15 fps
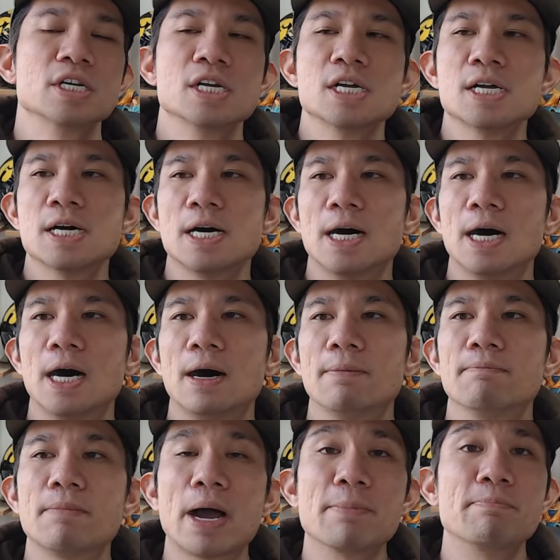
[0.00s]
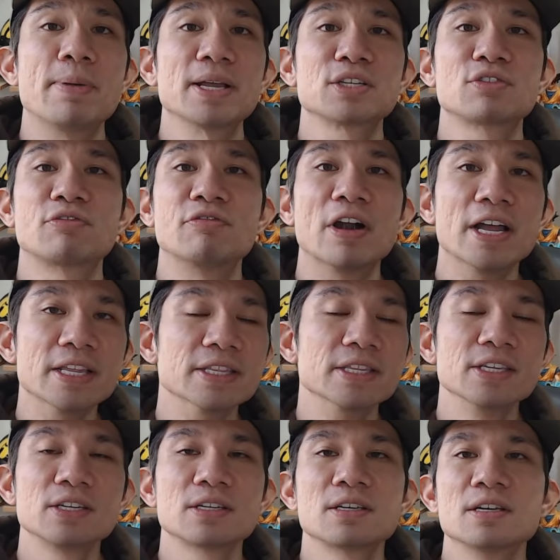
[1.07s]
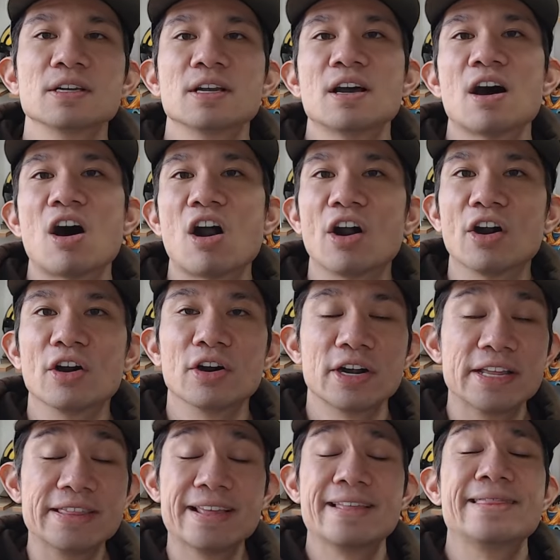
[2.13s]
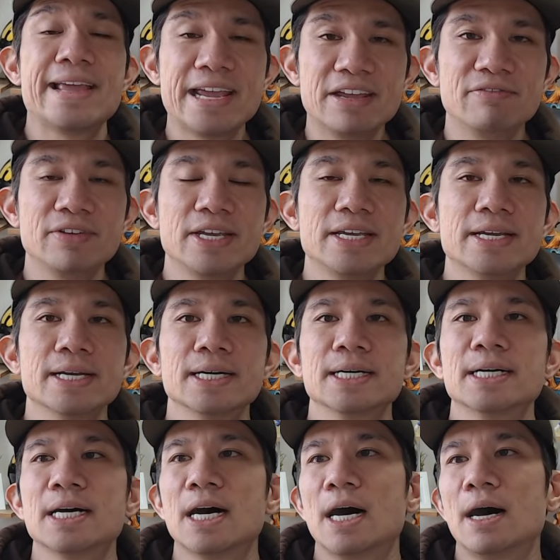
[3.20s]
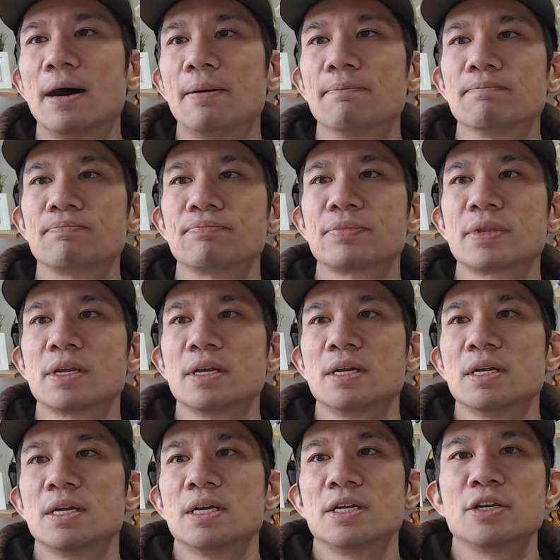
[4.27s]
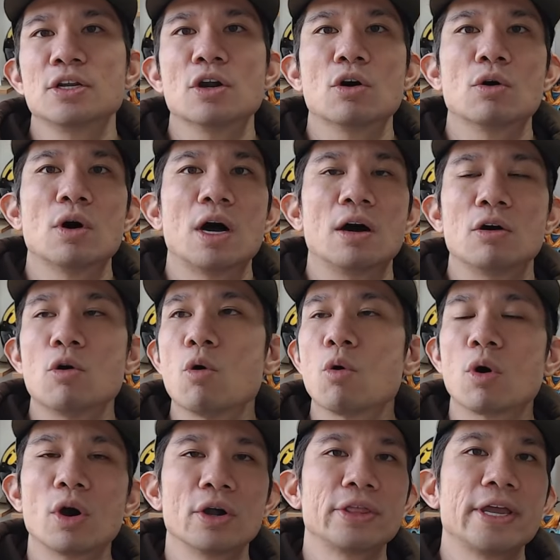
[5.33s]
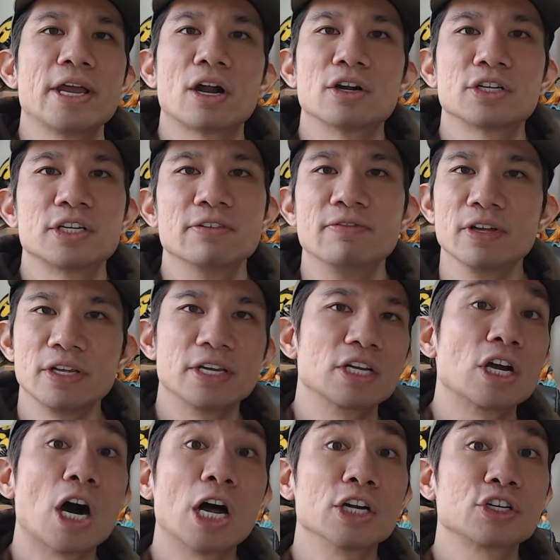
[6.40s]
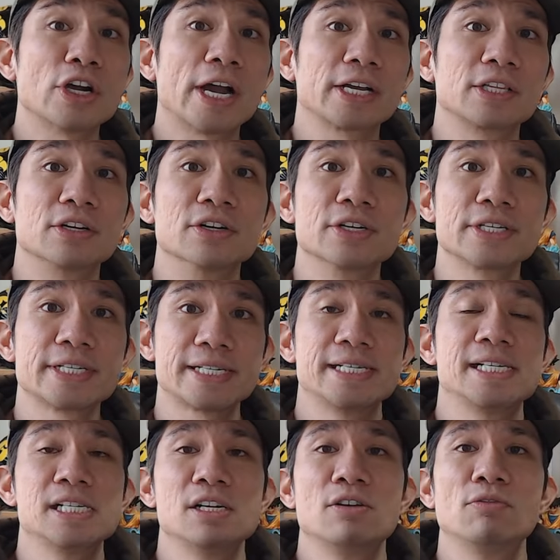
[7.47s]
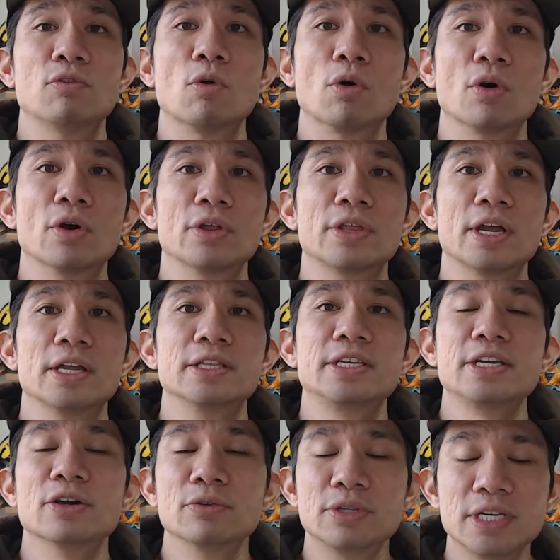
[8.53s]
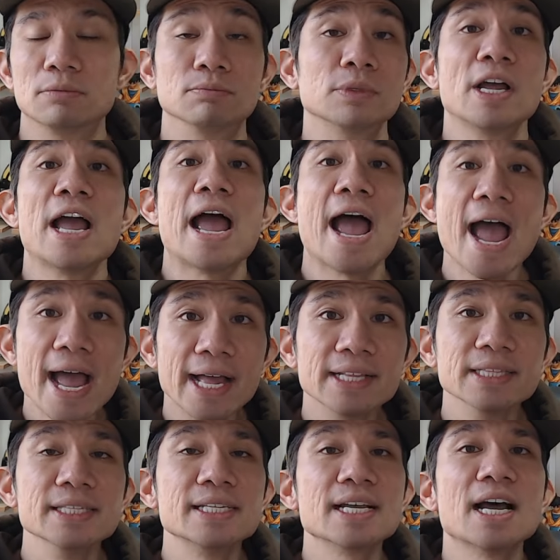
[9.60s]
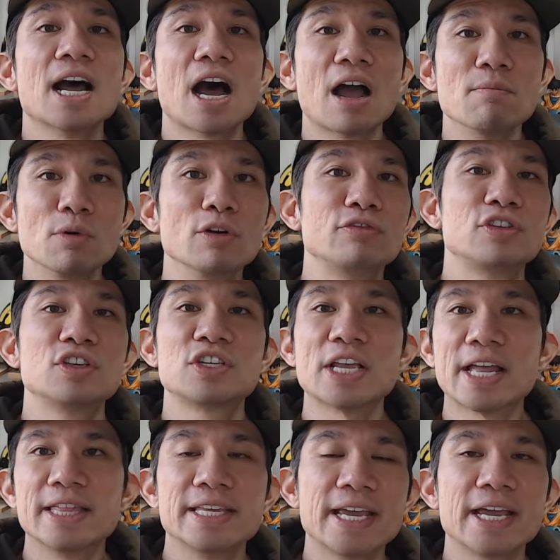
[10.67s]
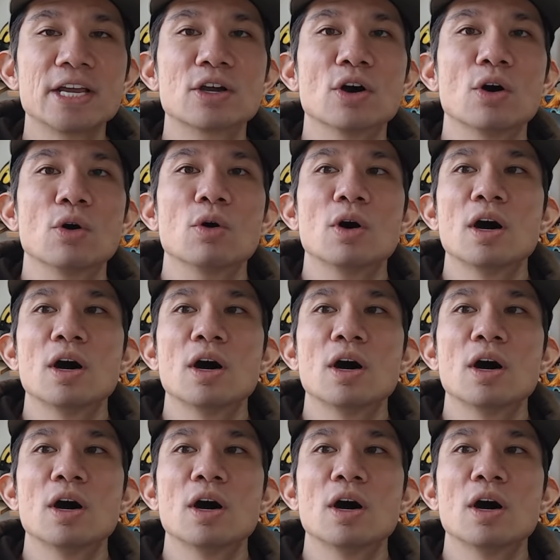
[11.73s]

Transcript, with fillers: My best friends are in the Navy. Or they are civilian contractors for the DODs. And I moved to San Diego.